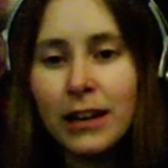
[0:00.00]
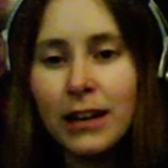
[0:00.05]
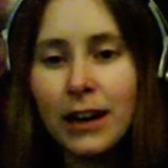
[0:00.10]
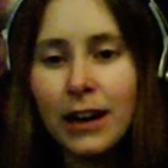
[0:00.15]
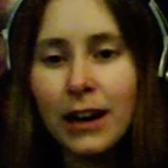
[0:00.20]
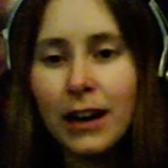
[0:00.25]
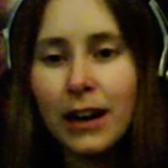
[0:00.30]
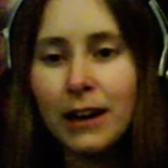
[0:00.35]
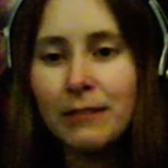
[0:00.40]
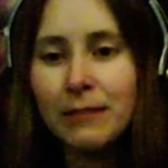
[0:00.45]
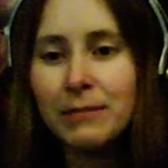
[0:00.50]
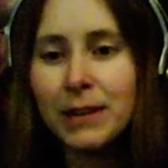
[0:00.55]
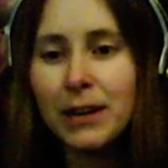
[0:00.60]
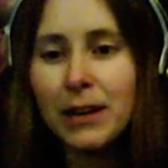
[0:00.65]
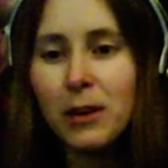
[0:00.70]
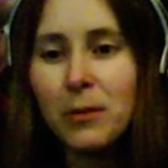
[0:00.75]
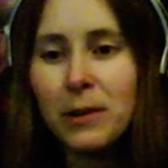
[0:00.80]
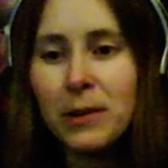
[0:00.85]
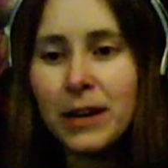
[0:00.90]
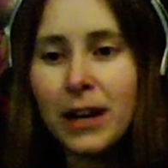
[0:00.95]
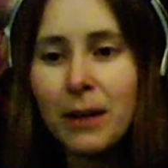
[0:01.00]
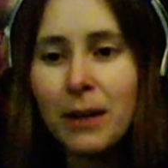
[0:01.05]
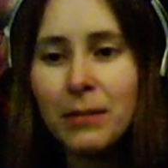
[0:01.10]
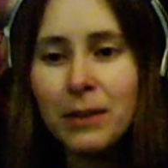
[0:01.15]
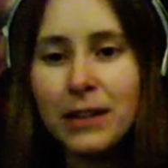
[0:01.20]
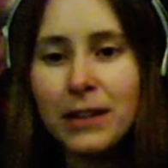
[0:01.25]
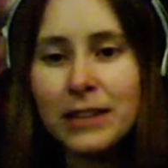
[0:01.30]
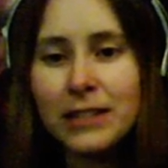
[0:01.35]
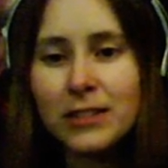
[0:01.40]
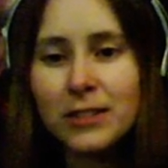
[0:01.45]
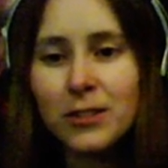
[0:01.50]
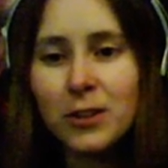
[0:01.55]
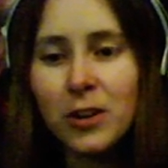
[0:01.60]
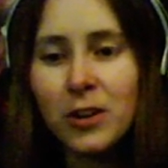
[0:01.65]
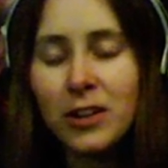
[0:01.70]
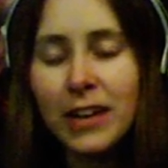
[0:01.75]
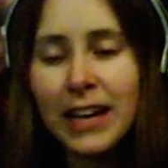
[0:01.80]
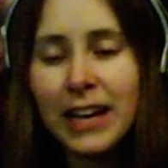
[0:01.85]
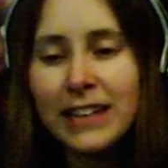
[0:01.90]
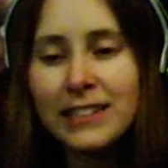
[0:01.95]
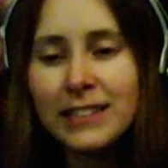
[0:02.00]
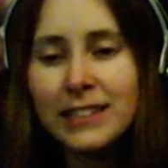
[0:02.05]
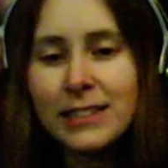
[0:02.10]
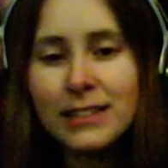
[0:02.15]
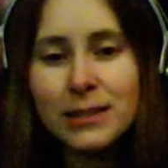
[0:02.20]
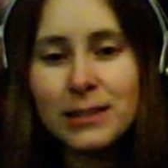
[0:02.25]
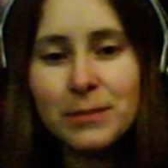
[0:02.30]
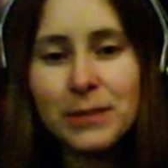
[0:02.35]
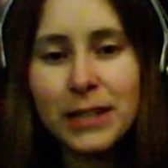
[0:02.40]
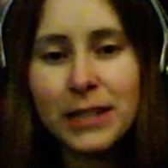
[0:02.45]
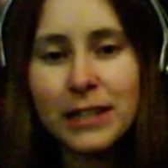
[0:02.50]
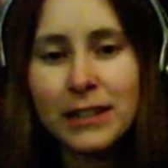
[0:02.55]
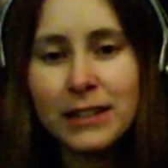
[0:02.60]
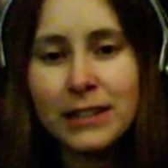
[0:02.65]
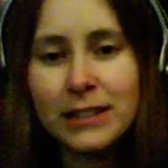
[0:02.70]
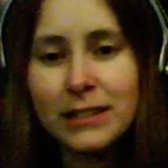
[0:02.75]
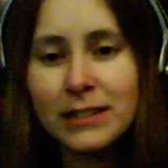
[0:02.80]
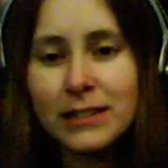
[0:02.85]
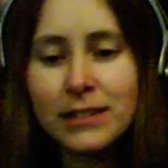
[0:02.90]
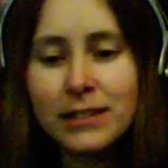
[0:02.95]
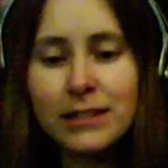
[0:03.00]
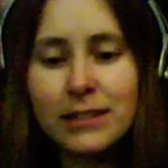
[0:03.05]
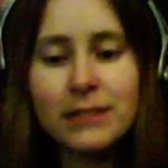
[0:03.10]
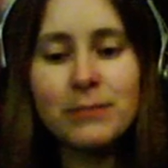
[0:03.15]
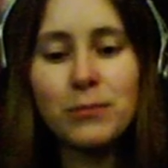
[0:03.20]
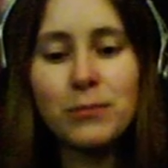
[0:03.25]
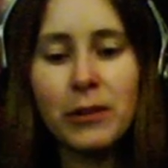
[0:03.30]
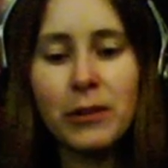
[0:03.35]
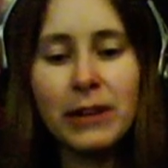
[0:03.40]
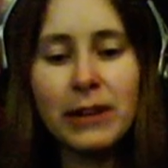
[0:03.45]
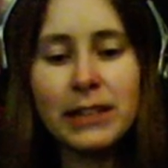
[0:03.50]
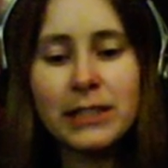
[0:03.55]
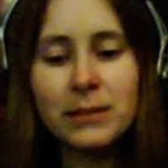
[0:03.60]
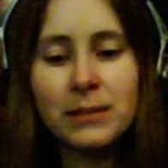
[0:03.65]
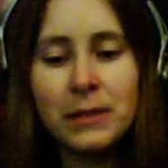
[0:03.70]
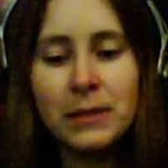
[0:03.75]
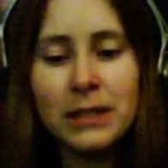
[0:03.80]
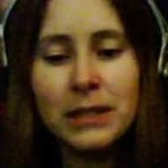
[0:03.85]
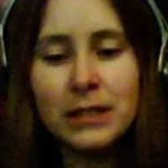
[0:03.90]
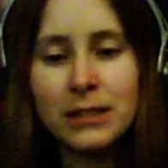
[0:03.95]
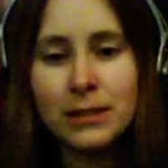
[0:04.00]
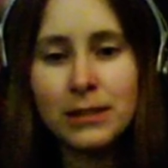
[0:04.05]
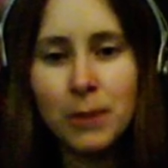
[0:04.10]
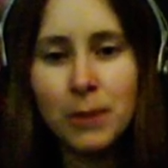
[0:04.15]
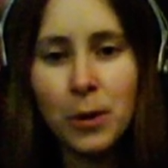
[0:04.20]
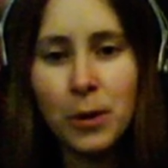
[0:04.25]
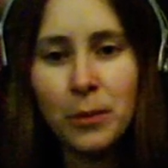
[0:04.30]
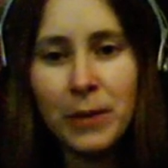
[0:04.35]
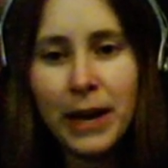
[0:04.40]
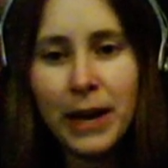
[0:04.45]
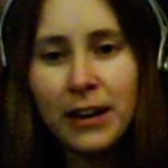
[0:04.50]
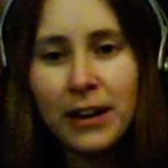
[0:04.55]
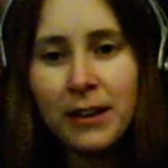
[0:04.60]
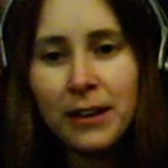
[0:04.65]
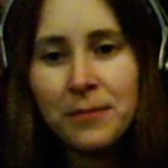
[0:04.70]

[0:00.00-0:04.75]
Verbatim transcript: Uh, I'm going to open a couple of these scroll cases because more recipes, mo better.